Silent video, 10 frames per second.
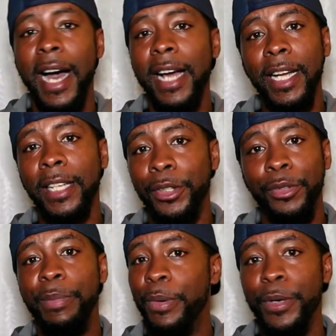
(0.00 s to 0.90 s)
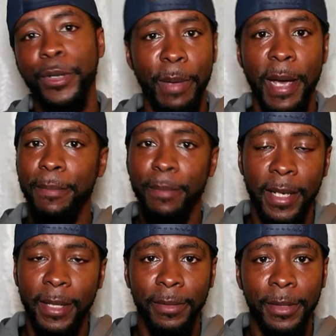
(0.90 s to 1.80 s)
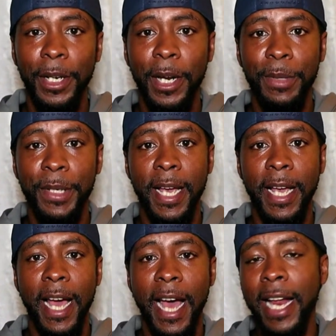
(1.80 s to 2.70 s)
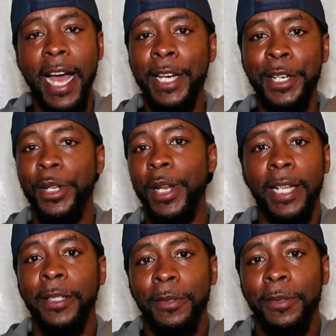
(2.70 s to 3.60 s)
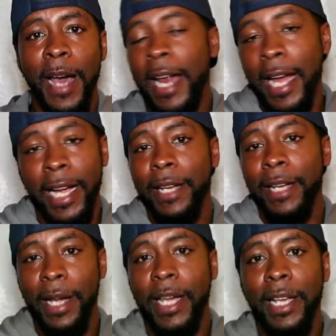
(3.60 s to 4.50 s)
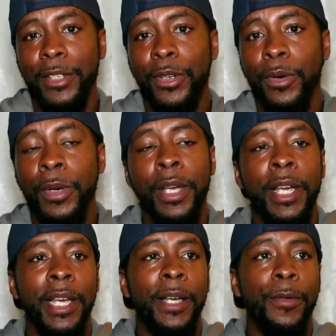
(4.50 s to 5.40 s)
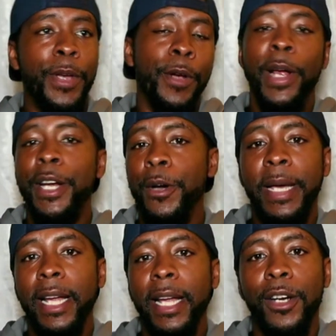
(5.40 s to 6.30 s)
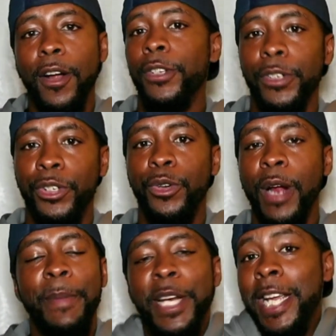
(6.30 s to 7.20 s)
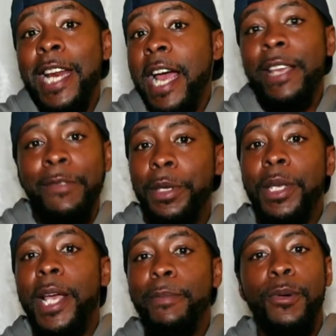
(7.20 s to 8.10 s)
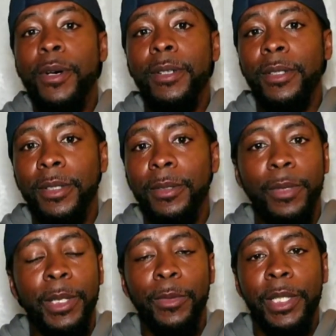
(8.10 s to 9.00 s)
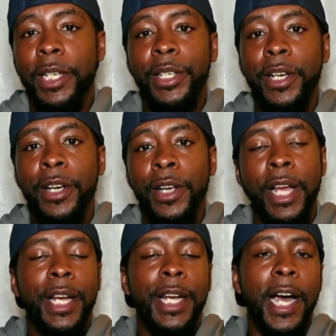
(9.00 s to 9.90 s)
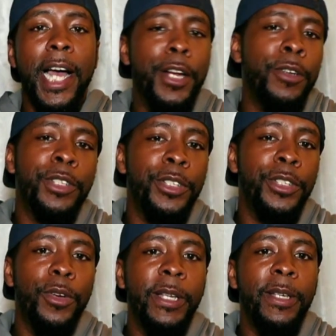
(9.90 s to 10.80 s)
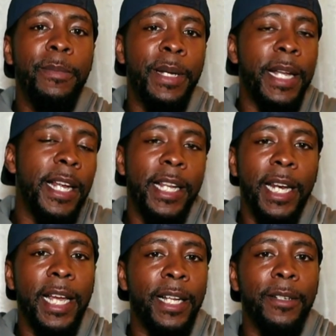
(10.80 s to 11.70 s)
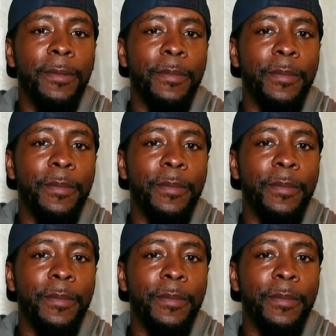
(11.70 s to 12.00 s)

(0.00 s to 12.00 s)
I like the 3-pointers made, man. You know what I'm saying? I like it right here. So we already know Caitlyn Clark's a shooter. I mean, need I even say more with this here? Now, I know she's only been hitting it like